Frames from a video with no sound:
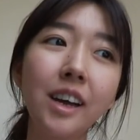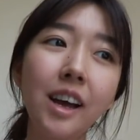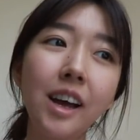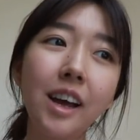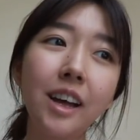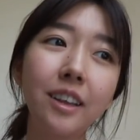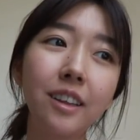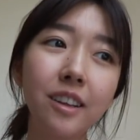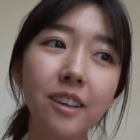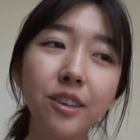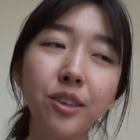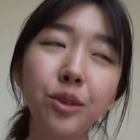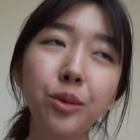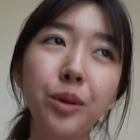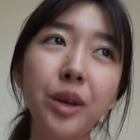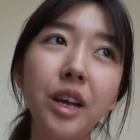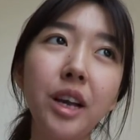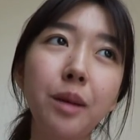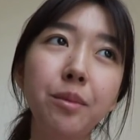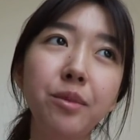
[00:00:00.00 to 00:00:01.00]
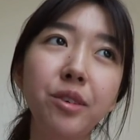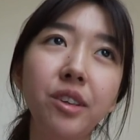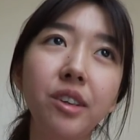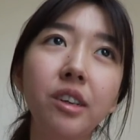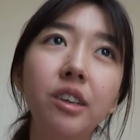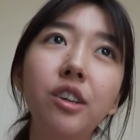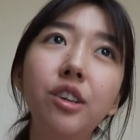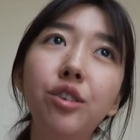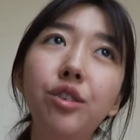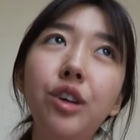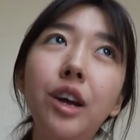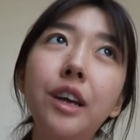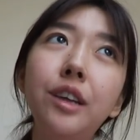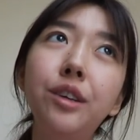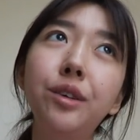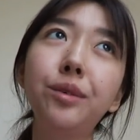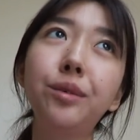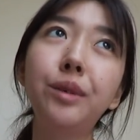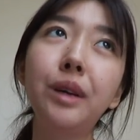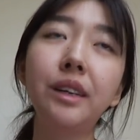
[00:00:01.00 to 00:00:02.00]
And this week I'm just gonna try
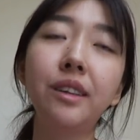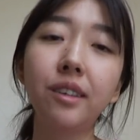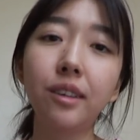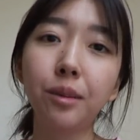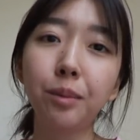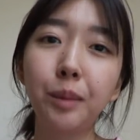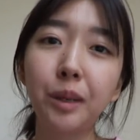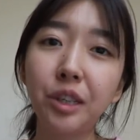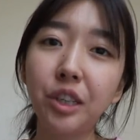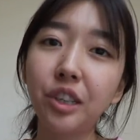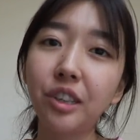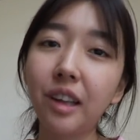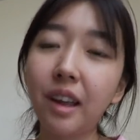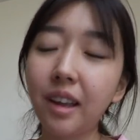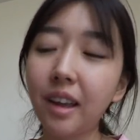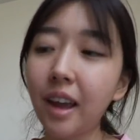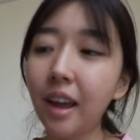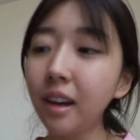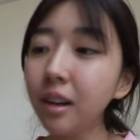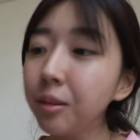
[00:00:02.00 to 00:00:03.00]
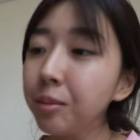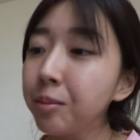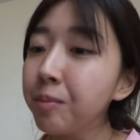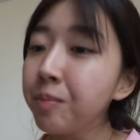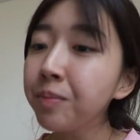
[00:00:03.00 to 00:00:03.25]
to rest as much as I can.